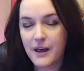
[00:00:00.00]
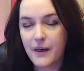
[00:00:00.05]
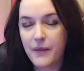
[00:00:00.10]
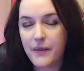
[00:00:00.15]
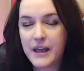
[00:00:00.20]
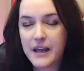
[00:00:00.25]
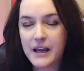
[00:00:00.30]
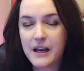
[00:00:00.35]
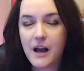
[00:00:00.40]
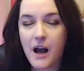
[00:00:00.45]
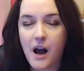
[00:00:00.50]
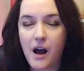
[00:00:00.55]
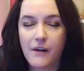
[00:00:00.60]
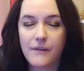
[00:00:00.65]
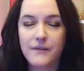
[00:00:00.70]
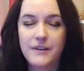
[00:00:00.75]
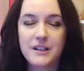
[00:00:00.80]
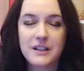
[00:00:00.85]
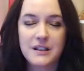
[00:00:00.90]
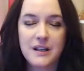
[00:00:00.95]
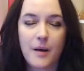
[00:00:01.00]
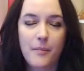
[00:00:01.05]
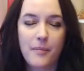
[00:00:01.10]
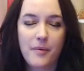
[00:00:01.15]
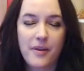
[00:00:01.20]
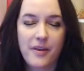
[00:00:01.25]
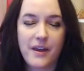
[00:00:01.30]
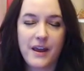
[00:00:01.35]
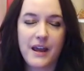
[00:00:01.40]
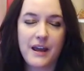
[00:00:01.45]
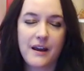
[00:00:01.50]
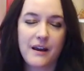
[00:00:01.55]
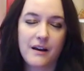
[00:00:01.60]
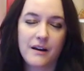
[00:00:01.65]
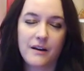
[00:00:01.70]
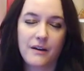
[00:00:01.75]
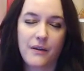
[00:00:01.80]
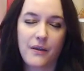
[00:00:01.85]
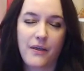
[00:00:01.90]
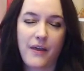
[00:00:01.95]
think of something
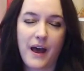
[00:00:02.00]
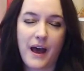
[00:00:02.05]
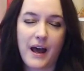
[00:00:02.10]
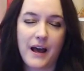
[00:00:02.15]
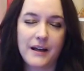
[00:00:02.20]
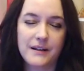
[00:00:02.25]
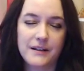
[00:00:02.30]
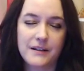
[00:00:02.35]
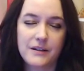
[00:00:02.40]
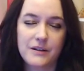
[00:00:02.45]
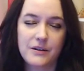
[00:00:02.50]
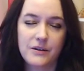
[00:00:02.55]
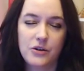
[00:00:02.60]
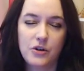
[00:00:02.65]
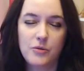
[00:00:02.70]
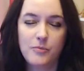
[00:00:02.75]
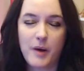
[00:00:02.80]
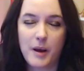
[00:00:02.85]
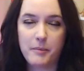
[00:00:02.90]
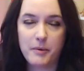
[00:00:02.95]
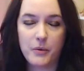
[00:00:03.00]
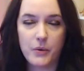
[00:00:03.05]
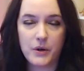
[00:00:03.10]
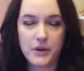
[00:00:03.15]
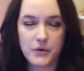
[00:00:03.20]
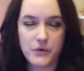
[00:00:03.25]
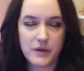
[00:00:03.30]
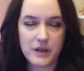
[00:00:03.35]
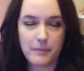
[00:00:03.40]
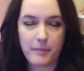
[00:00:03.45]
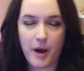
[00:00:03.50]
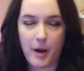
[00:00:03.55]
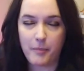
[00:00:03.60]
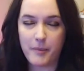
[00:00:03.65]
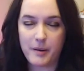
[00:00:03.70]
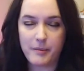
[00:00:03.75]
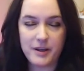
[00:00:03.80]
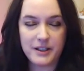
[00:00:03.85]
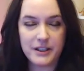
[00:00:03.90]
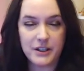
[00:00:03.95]
that you might be wondering about.
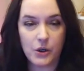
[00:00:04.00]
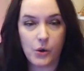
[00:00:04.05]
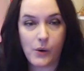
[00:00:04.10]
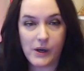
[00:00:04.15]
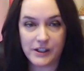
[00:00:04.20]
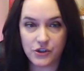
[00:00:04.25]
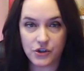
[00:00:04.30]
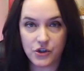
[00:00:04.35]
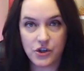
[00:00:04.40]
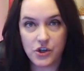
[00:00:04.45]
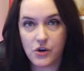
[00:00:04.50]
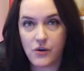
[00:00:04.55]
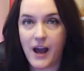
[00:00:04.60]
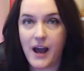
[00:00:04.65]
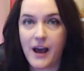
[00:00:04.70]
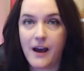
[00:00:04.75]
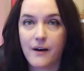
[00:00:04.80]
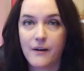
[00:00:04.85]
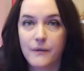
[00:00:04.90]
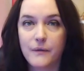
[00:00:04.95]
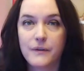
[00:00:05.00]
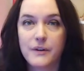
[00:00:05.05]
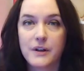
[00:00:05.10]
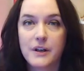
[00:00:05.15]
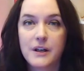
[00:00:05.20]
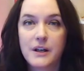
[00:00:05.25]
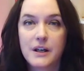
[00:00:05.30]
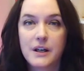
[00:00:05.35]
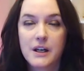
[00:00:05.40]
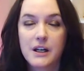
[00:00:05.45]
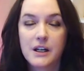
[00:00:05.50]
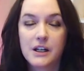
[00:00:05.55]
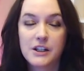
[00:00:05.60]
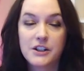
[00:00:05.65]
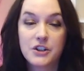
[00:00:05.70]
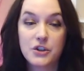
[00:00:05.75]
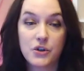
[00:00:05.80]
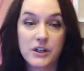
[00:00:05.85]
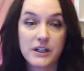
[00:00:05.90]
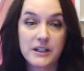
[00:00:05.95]
Maybe it's a question you have
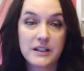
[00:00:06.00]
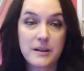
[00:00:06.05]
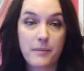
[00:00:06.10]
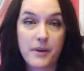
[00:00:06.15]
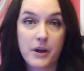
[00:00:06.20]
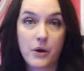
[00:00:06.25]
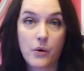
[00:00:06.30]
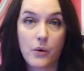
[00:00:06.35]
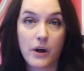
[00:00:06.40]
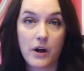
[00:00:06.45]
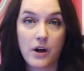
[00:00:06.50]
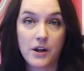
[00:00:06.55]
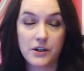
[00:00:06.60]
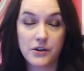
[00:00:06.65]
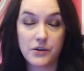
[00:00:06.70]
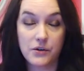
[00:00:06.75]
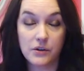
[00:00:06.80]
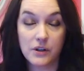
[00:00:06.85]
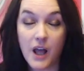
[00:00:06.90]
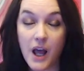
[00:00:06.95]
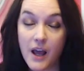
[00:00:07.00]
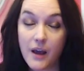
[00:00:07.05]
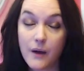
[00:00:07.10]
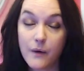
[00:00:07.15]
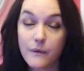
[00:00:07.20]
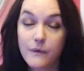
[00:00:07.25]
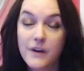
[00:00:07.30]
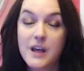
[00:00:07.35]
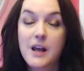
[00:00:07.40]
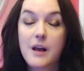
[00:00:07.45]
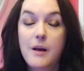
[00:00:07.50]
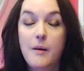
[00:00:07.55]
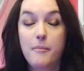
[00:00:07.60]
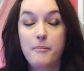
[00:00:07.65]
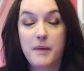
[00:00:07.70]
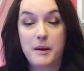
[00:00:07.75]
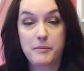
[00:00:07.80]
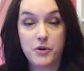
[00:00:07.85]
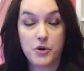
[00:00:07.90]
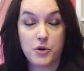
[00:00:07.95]
concerning something going on in your life.
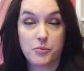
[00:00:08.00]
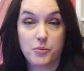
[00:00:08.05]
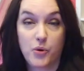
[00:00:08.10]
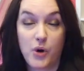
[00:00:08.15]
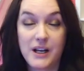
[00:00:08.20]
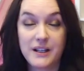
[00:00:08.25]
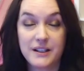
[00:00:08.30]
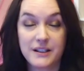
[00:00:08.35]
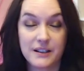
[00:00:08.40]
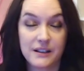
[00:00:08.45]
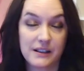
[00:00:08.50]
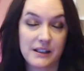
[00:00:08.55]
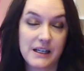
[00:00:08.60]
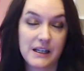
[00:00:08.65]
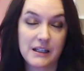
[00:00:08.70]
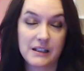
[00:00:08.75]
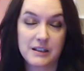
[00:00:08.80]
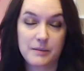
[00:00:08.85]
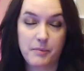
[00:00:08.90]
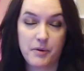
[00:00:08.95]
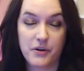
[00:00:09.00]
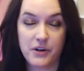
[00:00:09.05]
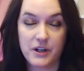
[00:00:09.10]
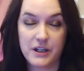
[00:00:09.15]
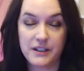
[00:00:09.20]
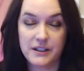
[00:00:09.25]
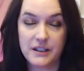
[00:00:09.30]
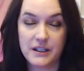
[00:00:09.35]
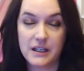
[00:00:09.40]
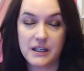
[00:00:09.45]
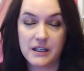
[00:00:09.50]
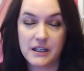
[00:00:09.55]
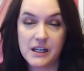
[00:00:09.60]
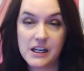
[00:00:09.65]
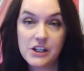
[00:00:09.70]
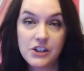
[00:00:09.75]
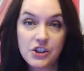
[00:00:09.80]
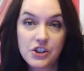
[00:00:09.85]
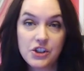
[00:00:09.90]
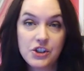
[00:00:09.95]
Maybe you're presently experiencing an
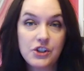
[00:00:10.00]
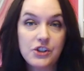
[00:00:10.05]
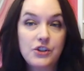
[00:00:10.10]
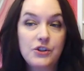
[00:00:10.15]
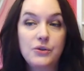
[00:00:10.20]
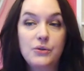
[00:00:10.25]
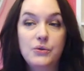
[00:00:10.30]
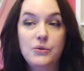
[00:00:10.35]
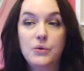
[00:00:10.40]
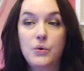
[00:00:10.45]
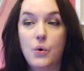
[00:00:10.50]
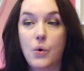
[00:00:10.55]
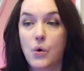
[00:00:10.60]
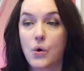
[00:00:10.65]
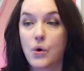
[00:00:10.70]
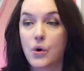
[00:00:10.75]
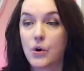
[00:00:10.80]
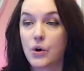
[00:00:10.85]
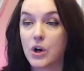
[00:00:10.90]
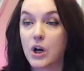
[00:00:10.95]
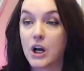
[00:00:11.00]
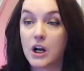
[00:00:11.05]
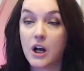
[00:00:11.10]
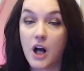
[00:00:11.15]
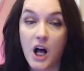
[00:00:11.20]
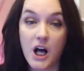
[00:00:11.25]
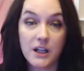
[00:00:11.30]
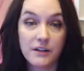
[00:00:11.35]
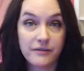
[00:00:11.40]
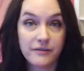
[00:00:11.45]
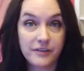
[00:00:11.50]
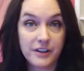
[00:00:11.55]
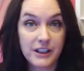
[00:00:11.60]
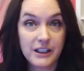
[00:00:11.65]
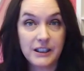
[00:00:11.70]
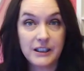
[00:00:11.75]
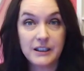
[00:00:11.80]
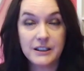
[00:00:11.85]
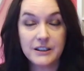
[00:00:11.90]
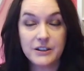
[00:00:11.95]
issue or a
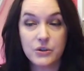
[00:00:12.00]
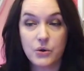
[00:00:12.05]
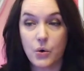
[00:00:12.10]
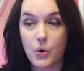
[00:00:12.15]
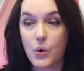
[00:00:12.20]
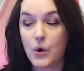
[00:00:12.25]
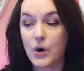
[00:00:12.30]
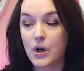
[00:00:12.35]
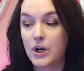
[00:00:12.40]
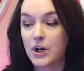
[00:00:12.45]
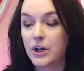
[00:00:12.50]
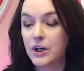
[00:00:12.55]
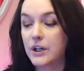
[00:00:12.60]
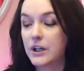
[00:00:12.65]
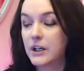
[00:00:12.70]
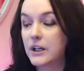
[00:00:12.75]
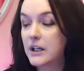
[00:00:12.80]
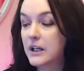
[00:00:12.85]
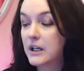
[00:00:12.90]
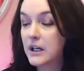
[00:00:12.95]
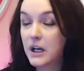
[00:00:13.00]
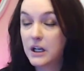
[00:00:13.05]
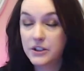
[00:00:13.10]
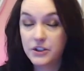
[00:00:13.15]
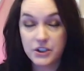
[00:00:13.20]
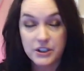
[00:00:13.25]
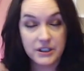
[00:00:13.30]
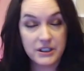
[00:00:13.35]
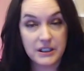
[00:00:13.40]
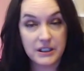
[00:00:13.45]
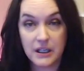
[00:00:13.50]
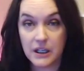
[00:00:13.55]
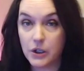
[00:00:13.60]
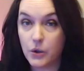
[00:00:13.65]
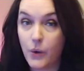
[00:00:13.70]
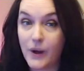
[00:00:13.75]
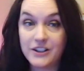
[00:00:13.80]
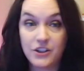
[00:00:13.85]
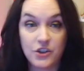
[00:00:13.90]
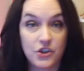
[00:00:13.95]
conflict or just a
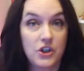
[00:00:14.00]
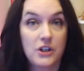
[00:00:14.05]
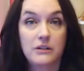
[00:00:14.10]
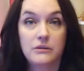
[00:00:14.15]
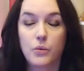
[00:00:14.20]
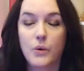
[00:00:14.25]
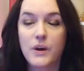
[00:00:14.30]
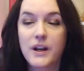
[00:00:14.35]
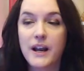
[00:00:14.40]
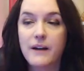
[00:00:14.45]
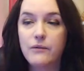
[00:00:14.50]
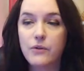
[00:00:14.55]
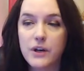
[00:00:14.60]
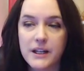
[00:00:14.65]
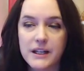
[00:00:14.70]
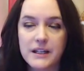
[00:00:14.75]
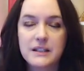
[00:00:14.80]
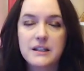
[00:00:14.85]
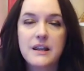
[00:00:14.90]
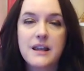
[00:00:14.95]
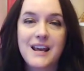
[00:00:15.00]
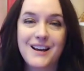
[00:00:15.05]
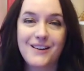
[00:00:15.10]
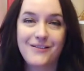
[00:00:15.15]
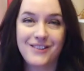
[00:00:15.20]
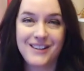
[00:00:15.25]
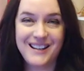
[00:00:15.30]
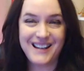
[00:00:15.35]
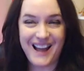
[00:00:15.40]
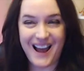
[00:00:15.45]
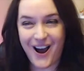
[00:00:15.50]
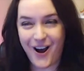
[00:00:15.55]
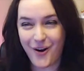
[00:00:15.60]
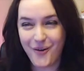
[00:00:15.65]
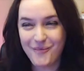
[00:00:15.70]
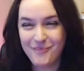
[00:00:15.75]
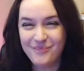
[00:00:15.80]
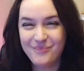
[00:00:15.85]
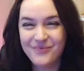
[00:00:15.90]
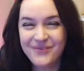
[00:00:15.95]
question. Whatever it is, think of
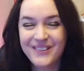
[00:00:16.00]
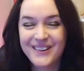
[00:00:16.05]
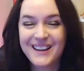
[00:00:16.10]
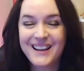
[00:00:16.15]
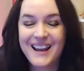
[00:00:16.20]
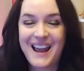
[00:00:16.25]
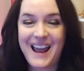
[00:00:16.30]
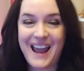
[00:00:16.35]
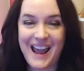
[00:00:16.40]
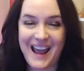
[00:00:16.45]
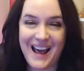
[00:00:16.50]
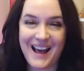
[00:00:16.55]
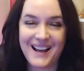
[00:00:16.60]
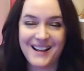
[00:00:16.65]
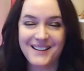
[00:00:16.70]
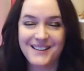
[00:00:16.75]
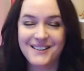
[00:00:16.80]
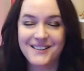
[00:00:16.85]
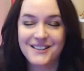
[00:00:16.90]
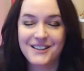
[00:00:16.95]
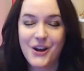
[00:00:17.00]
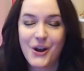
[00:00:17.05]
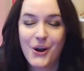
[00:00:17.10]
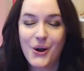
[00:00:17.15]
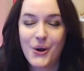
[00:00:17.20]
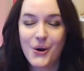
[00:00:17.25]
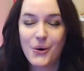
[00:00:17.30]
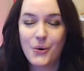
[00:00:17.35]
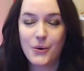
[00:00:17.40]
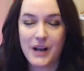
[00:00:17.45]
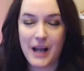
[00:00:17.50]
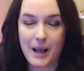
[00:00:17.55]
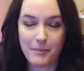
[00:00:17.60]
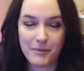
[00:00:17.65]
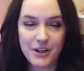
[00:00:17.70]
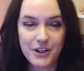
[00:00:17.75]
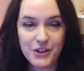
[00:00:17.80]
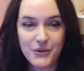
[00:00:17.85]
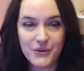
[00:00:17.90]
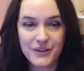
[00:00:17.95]
now. And what I'm
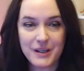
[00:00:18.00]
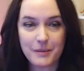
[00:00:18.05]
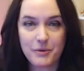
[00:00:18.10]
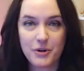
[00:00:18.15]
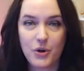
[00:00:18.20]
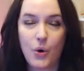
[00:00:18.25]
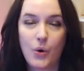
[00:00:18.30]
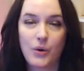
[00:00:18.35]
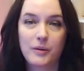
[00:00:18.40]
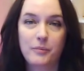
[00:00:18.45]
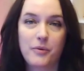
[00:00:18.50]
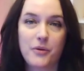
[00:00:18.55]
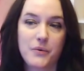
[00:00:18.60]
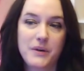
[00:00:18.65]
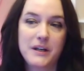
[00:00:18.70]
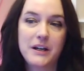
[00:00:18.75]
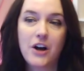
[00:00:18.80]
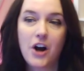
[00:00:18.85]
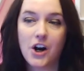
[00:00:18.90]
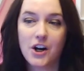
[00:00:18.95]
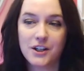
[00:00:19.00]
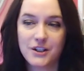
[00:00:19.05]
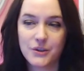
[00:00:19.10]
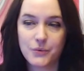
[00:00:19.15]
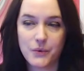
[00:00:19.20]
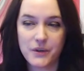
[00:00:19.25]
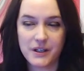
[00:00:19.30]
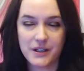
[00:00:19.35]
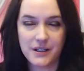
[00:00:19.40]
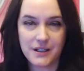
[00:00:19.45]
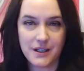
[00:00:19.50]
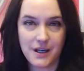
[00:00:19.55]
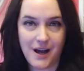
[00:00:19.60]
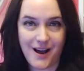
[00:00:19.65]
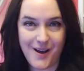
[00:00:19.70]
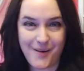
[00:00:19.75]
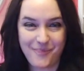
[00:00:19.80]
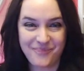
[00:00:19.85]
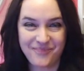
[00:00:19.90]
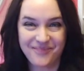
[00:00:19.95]
going to do is I'm going to hold up 3 cards one at a
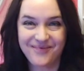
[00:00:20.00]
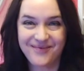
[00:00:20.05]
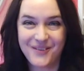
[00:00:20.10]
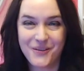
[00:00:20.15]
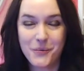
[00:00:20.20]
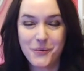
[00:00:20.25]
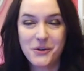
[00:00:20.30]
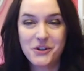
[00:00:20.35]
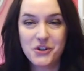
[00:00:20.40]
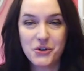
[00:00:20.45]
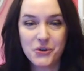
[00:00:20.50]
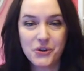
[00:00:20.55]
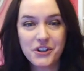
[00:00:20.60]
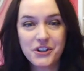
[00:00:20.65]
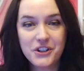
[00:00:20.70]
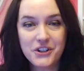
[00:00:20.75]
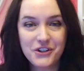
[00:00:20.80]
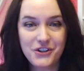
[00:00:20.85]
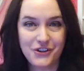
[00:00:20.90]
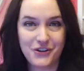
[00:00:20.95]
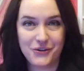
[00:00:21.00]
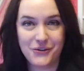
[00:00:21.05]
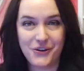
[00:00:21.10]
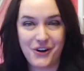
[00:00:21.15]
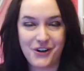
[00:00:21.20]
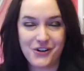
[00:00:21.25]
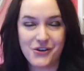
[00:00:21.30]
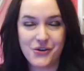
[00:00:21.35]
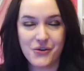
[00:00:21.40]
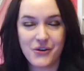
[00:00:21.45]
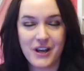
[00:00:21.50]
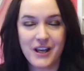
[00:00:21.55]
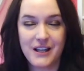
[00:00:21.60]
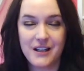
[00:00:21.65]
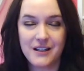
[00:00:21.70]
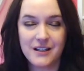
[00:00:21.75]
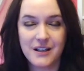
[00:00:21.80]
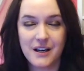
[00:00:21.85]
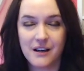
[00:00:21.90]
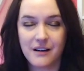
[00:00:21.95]
time. What you're going to do on your
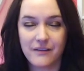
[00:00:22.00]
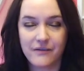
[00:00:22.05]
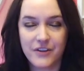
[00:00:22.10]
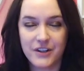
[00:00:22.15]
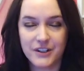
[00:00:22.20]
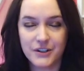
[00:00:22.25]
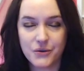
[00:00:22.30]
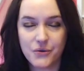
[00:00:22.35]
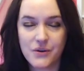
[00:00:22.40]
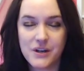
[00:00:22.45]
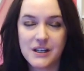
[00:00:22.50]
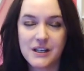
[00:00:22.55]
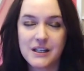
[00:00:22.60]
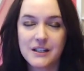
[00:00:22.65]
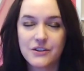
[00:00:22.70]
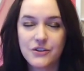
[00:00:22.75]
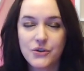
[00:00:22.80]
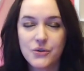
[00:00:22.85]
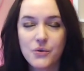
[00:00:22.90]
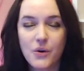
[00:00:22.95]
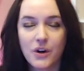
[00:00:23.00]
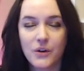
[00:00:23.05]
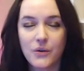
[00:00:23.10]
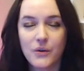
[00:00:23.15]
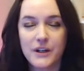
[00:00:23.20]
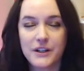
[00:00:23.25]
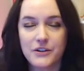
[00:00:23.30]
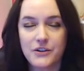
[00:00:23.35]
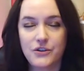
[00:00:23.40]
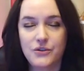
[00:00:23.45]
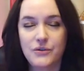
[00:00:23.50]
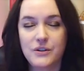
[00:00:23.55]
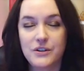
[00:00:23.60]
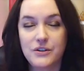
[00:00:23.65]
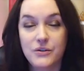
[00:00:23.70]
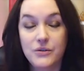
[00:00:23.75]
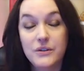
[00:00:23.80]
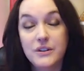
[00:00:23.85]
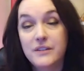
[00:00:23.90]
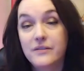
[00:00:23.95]
end of the screen is you are going to
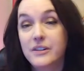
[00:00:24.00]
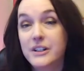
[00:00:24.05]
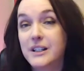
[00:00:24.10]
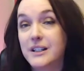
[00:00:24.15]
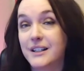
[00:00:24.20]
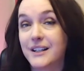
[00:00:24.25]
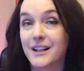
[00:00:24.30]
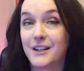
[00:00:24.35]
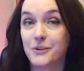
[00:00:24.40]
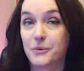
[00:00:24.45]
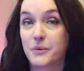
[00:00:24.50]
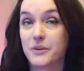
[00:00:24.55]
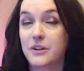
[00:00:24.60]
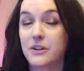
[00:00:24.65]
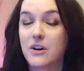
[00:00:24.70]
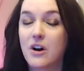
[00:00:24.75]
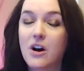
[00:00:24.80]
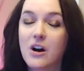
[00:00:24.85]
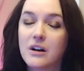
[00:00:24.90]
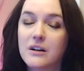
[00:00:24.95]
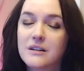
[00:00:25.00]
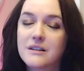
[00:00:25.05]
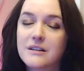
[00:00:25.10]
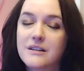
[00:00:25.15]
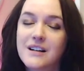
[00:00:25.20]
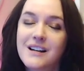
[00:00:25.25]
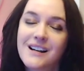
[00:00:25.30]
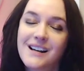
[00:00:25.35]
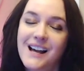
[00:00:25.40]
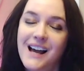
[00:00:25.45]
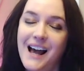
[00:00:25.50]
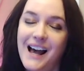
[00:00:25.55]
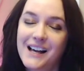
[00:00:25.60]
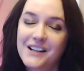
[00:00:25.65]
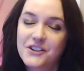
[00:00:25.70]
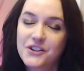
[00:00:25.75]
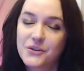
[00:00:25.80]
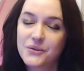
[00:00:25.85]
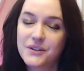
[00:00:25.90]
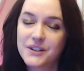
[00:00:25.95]
intuitively connect with the cards
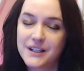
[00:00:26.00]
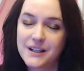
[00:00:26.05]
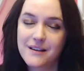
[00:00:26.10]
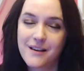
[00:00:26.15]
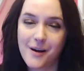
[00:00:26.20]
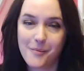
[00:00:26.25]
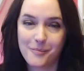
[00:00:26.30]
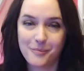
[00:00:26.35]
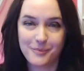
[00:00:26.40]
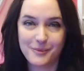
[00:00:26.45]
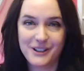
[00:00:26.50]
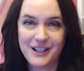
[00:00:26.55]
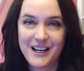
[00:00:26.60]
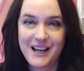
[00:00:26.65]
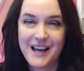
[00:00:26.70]
as you see them.